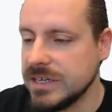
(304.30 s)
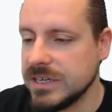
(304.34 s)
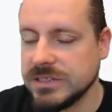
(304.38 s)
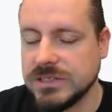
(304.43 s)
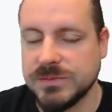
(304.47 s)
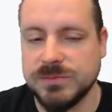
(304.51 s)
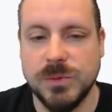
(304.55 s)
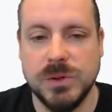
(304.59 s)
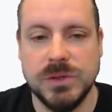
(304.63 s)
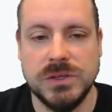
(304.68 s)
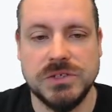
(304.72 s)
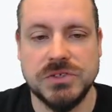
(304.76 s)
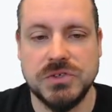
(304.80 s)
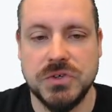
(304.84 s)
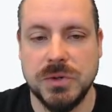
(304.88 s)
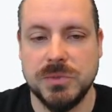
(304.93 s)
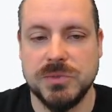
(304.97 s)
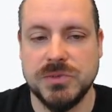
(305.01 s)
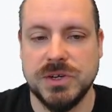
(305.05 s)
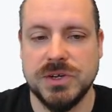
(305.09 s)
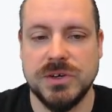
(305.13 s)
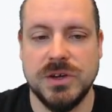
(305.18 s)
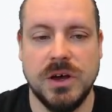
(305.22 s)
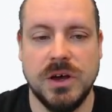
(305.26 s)
a small
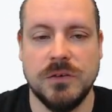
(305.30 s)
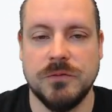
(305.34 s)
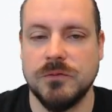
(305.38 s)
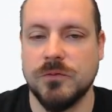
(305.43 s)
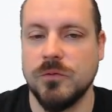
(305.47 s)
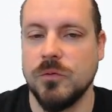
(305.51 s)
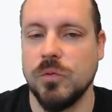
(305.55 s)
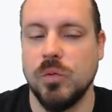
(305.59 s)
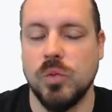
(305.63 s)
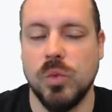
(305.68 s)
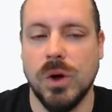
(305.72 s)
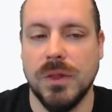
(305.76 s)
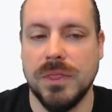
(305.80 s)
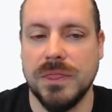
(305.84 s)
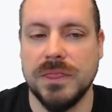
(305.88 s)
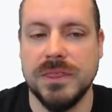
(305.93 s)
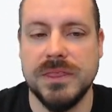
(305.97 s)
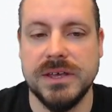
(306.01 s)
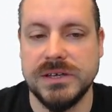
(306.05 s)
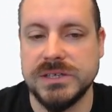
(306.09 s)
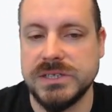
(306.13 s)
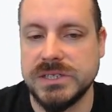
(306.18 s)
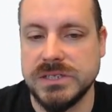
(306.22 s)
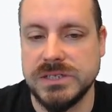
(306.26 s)
description of what
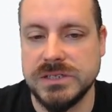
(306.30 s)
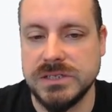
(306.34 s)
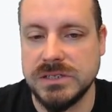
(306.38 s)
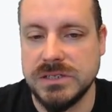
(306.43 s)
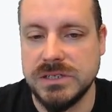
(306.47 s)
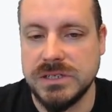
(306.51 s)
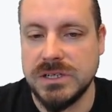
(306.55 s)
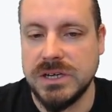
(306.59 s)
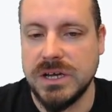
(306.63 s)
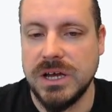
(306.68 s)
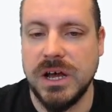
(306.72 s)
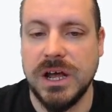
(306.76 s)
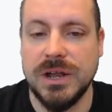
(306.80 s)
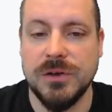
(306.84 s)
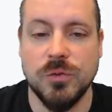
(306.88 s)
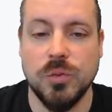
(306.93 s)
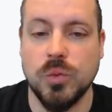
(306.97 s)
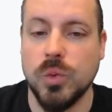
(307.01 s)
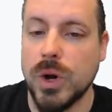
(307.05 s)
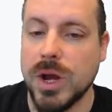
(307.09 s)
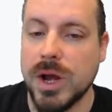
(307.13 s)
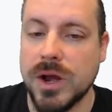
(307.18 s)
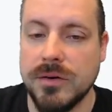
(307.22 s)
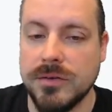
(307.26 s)
this and
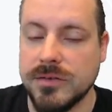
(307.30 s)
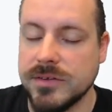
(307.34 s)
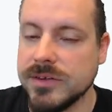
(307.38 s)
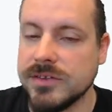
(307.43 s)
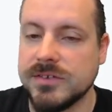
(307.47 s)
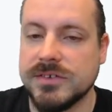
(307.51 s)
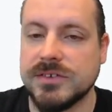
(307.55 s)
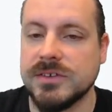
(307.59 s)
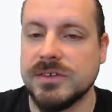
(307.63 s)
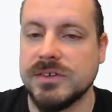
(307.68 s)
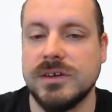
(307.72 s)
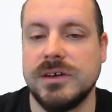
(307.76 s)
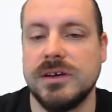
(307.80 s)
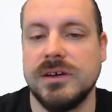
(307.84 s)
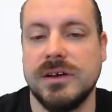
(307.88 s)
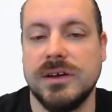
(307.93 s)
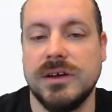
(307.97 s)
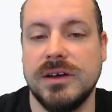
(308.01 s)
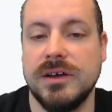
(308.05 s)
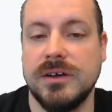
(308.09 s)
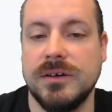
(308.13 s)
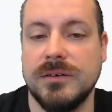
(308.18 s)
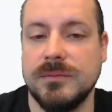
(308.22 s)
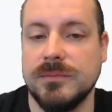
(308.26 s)
where this
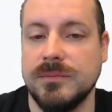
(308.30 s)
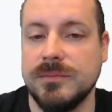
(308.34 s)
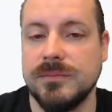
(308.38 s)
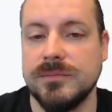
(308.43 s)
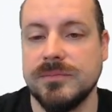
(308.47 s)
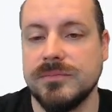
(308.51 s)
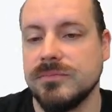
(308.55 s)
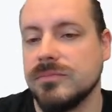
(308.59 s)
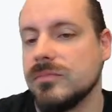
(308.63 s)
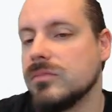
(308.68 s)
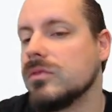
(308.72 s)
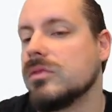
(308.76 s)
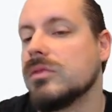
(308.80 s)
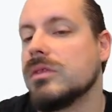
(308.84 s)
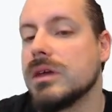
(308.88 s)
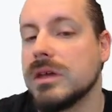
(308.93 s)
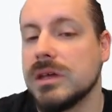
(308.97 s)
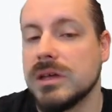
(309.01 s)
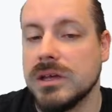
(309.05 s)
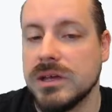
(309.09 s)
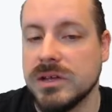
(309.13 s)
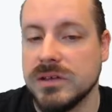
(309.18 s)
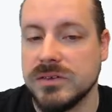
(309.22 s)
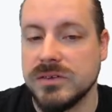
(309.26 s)

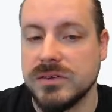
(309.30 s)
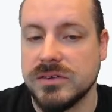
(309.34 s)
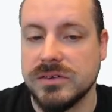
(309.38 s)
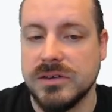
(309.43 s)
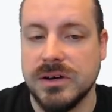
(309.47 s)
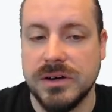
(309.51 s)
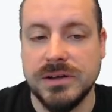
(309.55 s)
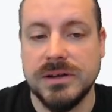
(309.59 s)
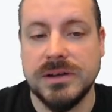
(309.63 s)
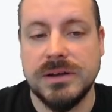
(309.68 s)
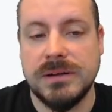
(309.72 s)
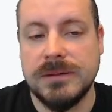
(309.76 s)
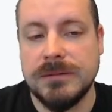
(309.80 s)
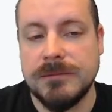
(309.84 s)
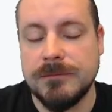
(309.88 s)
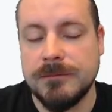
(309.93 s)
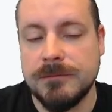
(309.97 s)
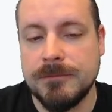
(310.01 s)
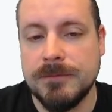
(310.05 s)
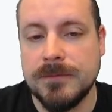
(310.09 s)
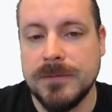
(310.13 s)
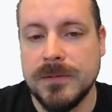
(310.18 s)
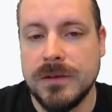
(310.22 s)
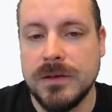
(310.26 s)
thing is done.
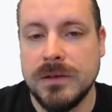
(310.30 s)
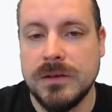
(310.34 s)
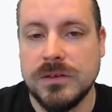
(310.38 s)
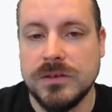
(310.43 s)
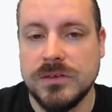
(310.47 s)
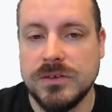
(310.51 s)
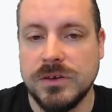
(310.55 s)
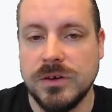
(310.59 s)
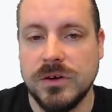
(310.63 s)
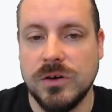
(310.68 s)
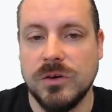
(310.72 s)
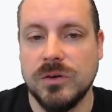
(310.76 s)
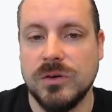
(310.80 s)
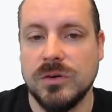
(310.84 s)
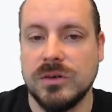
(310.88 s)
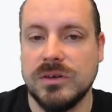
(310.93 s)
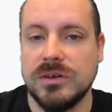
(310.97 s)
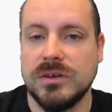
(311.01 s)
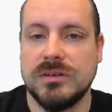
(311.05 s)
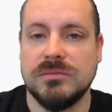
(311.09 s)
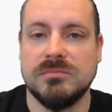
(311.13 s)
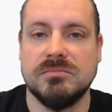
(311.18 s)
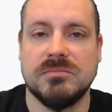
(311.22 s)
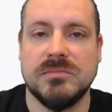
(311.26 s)
So
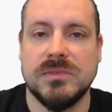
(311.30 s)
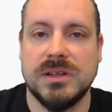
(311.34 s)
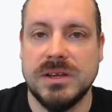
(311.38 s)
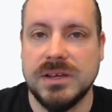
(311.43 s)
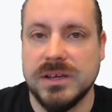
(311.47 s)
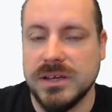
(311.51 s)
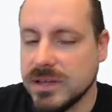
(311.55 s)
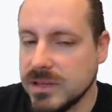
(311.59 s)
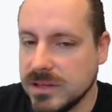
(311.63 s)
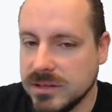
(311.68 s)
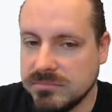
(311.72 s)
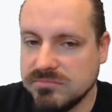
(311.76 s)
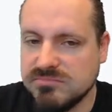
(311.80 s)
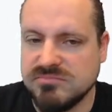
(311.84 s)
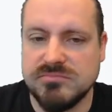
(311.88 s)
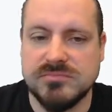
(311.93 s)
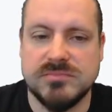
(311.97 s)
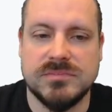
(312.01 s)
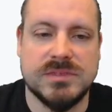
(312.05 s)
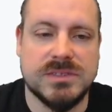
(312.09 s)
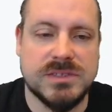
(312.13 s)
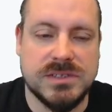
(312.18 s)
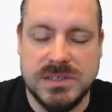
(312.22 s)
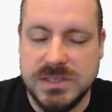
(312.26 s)
like
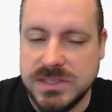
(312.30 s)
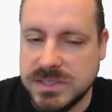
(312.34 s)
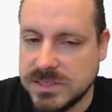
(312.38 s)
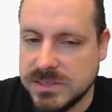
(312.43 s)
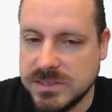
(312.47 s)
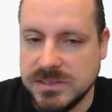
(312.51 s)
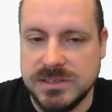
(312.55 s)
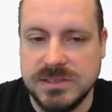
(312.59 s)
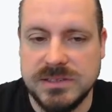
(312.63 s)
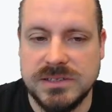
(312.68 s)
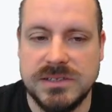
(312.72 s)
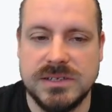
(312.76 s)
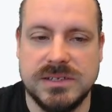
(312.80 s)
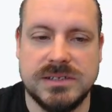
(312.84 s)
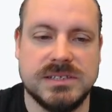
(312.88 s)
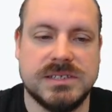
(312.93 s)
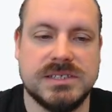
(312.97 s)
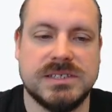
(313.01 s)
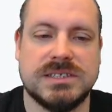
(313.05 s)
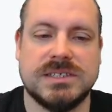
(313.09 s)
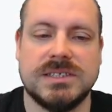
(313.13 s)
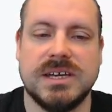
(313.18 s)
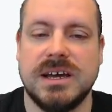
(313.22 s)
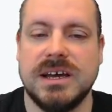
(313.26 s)

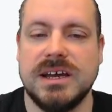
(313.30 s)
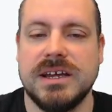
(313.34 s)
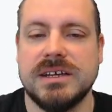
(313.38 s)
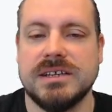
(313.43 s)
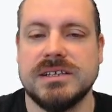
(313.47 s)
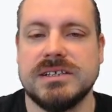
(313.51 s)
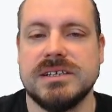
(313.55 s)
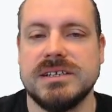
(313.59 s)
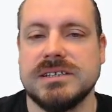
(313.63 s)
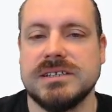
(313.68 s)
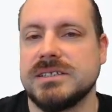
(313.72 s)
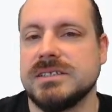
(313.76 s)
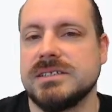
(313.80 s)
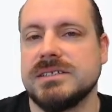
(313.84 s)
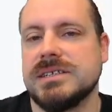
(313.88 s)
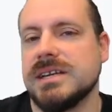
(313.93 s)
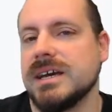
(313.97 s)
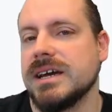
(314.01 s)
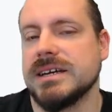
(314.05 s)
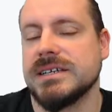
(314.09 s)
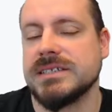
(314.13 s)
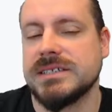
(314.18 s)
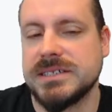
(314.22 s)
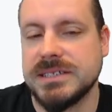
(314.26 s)
sign
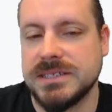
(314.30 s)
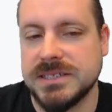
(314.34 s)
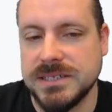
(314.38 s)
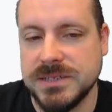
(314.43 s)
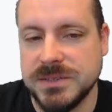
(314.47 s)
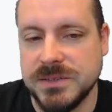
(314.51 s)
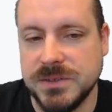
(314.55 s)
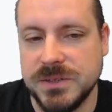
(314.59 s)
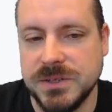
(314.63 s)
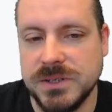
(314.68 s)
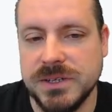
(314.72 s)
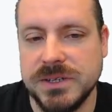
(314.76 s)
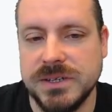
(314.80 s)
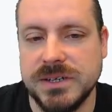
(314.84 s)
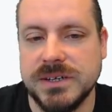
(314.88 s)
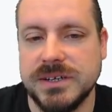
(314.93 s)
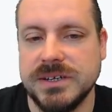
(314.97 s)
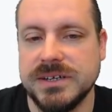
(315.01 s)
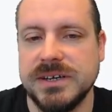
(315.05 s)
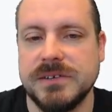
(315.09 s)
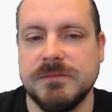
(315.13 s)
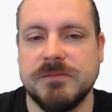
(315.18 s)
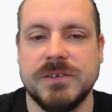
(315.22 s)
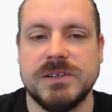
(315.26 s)
text, or
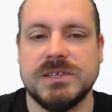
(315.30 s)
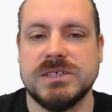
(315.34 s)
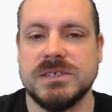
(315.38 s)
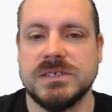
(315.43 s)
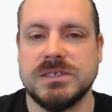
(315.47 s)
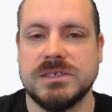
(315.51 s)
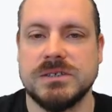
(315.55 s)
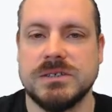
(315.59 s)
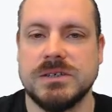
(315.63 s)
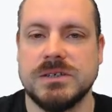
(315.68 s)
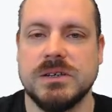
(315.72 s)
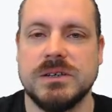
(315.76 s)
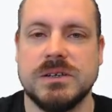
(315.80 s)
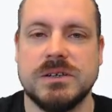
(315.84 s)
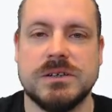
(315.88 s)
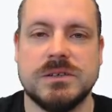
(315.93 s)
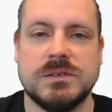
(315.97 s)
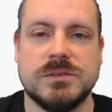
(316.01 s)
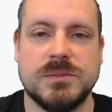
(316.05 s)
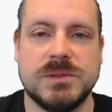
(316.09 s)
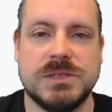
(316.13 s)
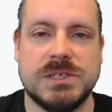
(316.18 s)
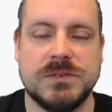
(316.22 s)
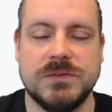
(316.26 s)
if it's a
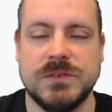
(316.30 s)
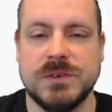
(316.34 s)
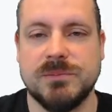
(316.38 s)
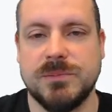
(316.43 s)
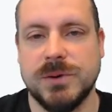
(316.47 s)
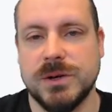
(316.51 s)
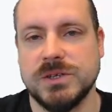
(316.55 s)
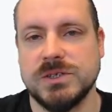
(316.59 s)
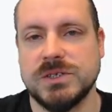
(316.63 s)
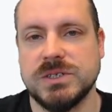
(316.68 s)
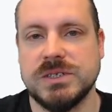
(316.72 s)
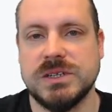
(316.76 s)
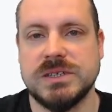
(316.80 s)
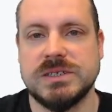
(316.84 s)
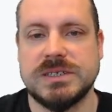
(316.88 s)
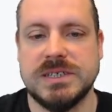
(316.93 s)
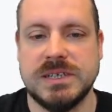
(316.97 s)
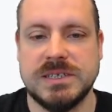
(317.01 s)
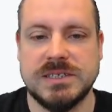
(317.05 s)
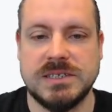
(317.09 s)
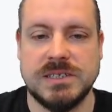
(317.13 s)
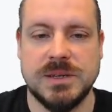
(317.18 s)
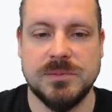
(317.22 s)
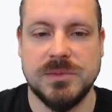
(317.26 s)
specific person that
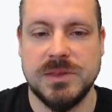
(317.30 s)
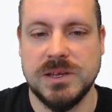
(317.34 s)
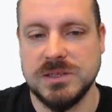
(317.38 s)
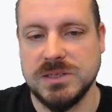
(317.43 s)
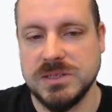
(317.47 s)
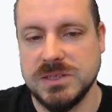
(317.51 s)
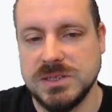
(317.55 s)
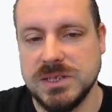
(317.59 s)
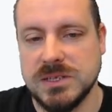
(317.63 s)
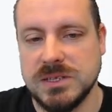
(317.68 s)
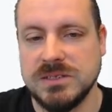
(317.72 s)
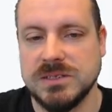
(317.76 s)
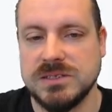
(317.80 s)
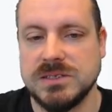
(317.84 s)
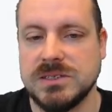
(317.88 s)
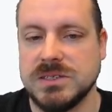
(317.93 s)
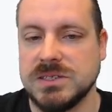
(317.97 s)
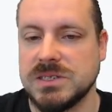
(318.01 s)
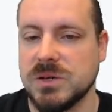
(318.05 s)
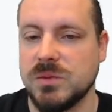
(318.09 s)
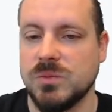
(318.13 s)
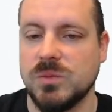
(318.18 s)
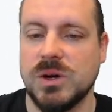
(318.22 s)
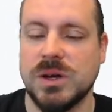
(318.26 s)
says something to
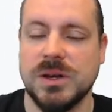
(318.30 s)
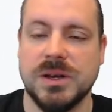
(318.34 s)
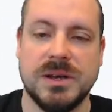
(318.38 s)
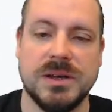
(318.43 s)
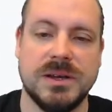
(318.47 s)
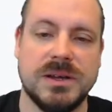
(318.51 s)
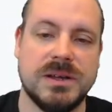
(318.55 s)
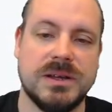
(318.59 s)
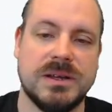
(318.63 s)
someone,